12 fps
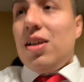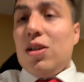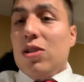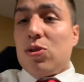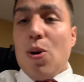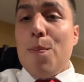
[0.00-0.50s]

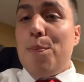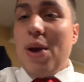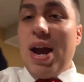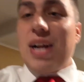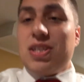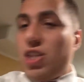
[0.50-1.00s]
some
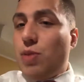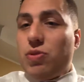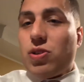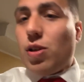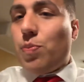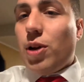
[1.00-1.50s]
bad team is
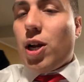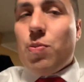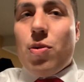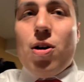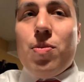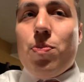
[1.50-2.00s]
gonna pick
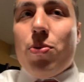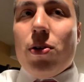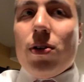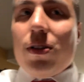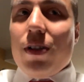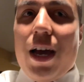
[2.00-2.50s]
him up,
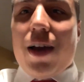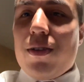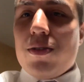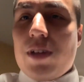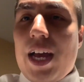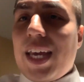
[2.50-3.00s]
but
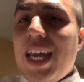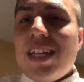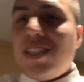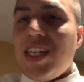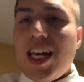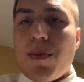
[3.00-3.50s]
I can't
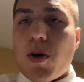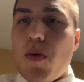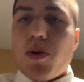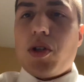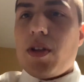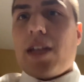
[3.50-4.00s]
see him
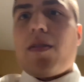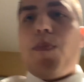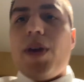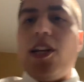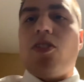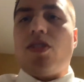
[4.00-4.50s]
going to like the
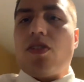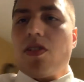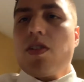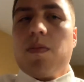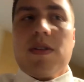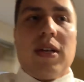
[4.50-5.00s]
Patriots or
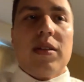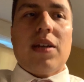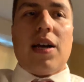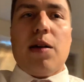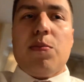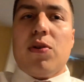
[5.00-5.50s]
something like
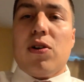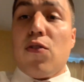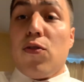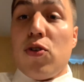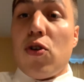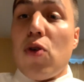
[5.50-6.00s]
that. But
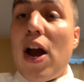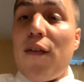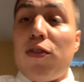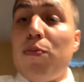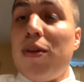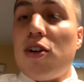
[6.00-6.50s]
if you
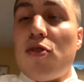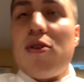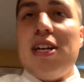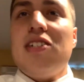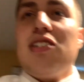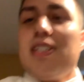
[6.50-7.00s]
have to be
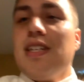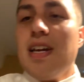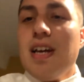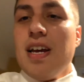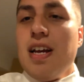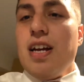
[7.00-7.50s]
crazy
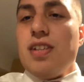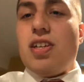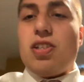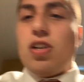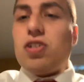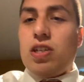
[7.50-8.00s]
to
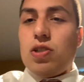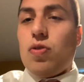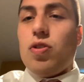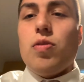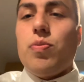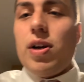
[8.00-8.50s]
touch
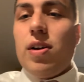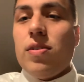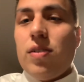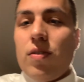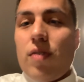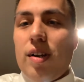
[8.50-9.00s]
Antonio Brown
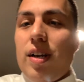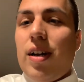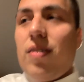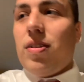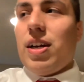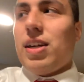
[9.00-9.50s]
right
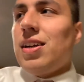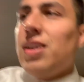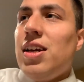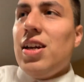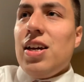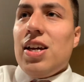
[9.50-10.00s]
now. Like
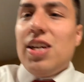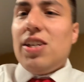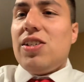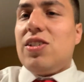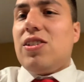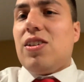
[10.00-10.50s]

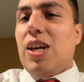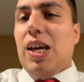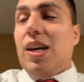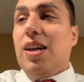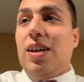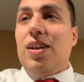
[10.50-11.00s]
he's
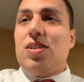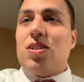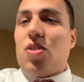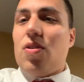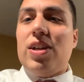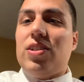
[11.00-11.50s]

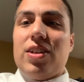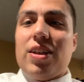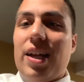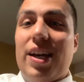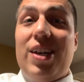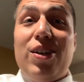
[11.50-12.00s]
crazy.
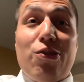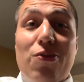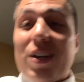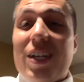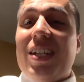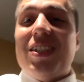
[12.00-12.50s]
Like he's
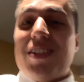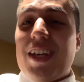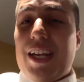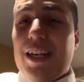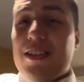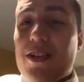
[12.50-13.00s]
freaking
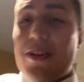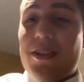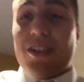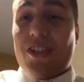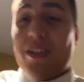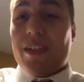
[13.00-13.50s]
insane. He's lost his
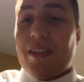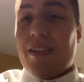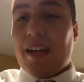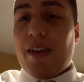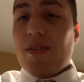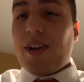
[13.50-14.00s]
shit.
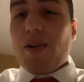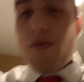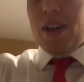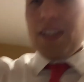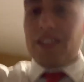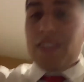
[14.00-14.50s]
I don't care what
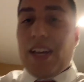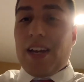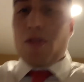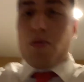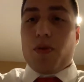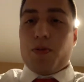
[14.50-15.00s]
he's saying
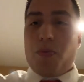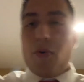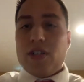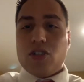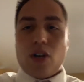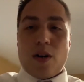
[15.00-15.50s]
or what point
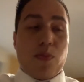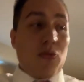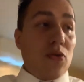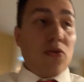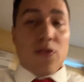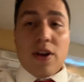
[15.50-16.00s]
he's trying to
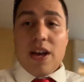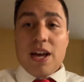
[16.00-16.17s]
prove.